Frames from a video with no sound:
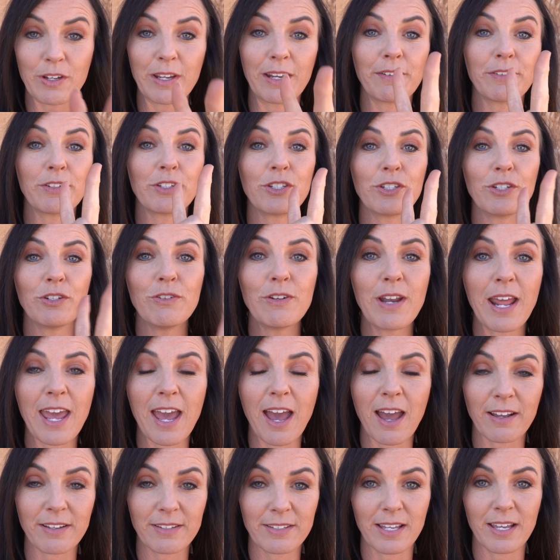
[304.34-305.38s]
You get two-day
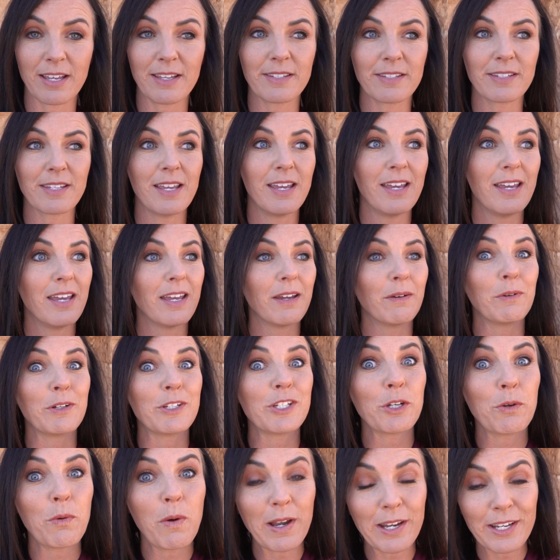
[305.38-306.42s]
access,
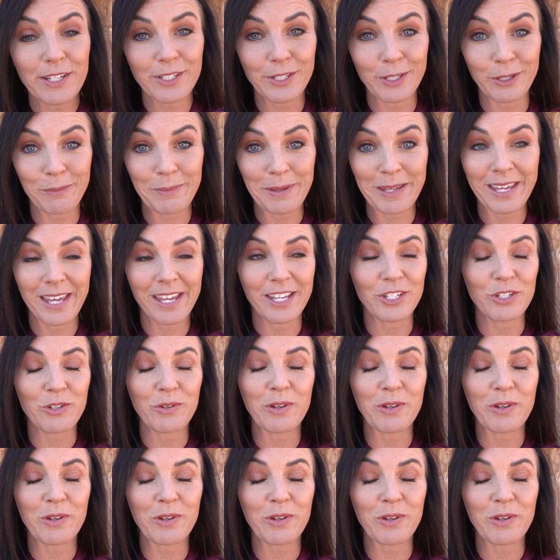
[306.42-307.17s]
which you want to do because